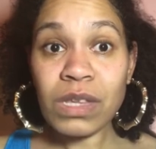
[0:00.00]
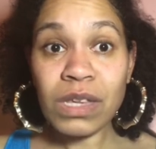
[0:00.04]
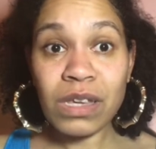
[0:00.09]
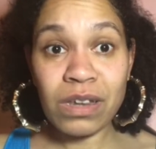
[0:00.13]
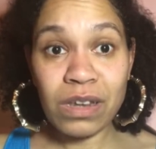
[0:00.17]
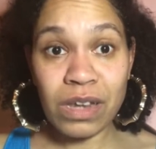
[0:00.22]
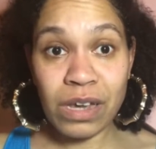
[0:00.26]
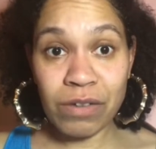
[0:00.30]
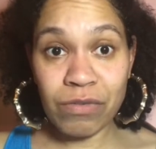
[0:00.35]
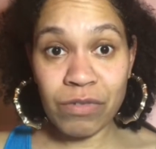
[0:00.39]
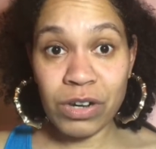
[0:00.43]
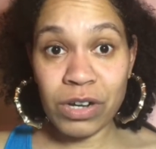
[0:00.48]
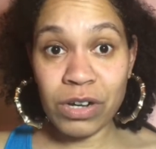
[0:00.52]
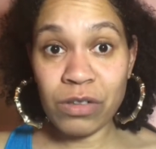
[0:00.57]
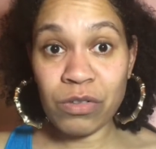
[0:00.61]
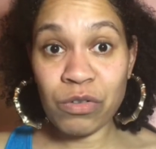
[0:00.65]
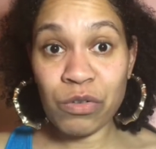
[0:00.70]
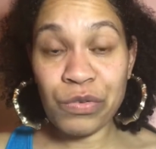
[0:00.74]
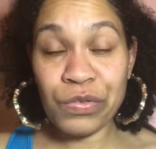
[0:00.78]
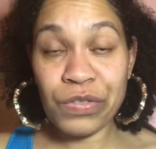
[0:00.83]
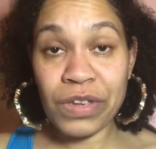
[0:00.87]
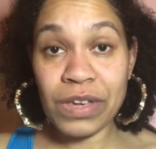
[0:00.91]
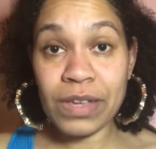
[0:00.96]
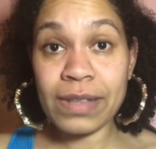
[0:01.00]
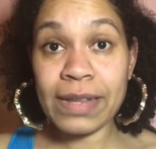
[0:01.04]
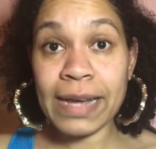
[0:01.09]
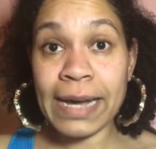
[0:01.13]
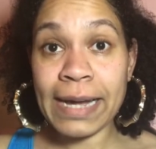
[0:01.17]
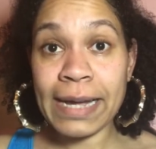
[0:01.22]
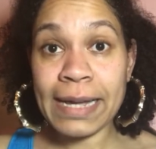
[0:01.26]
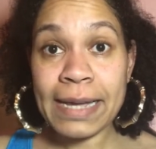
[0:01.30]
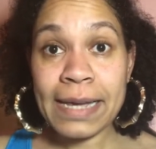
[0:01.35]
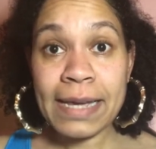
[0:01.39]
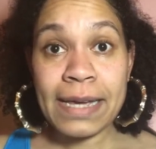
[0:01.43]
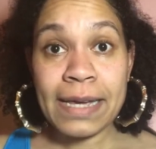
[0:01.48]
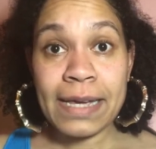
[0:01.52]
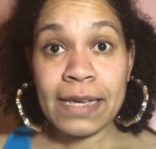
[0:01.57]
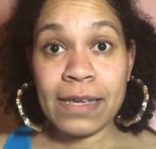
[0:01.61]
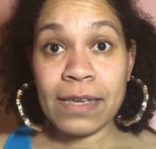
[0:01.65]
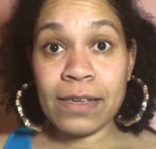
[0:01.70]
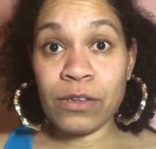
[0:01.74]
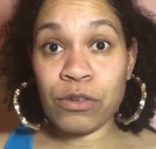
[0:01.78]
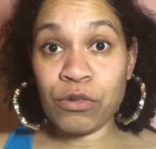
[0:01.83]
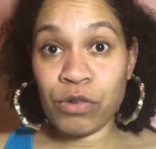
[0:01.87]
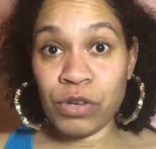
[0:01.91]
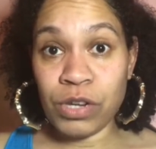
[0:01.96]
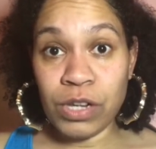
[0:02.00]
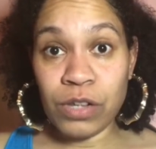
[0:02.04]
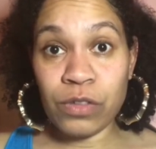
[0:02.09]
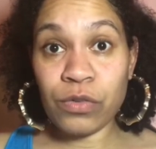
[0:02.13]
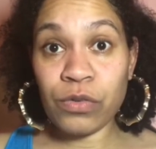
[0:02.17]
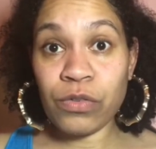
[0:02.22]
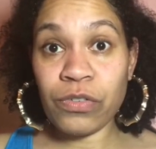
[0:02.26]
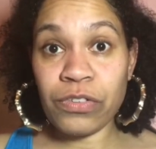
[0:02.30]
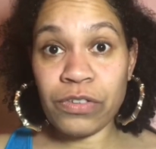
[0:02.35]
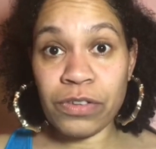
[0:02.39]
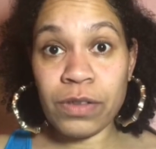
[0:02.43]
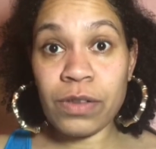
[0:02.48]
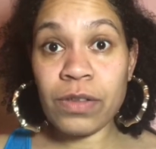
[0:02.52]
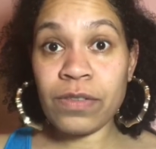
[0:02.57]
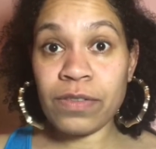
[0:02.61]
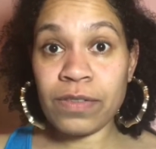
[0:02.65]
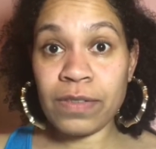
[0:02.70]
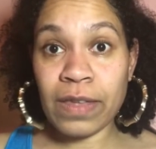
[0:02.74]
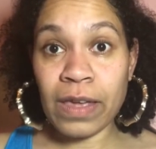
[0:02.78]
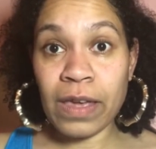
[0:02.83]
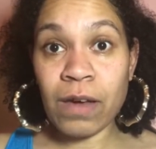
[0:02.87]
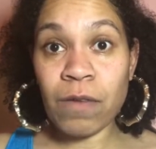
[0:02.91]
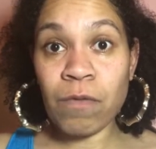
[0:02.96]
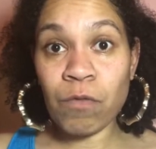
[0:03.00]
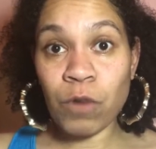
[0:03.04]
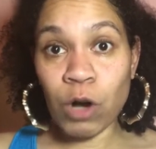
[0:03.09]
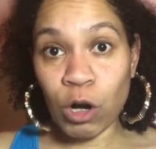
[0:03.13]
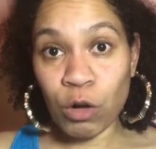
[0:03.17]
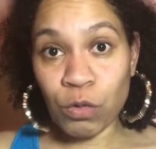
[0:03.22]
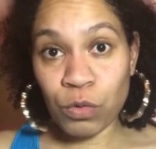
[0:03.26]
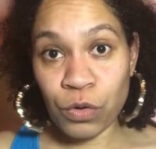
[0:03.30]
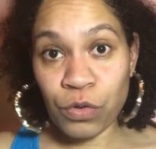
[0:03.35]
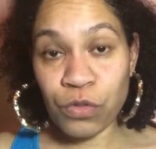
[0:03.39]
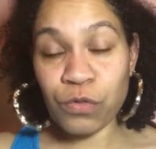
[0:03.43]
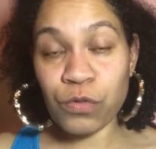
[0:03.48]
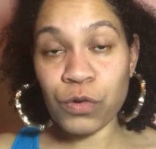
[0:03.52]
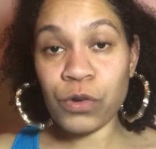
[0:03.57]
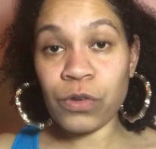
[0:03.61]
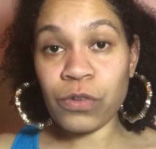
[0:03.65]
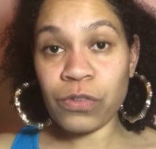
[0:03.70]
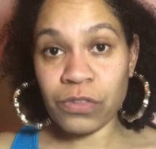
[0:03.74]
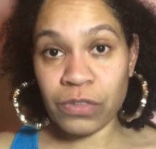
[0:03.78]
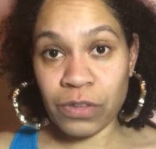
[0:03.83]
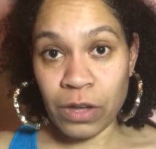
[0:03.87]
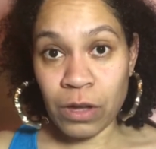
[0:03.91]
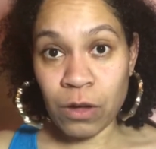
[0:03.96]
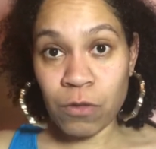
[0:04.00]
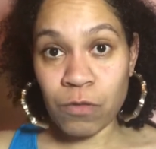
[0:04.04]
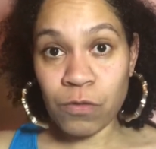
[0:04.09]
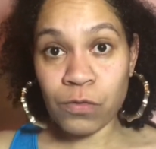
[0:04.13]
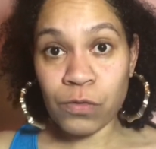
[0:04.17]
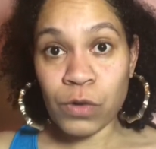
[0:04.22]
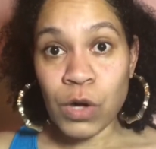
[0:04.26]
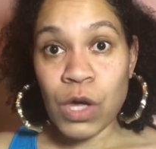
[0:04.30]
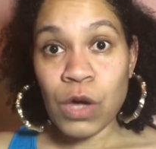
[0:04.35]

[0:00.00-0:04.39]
And I really do think that you need to see this damn walrus for yourself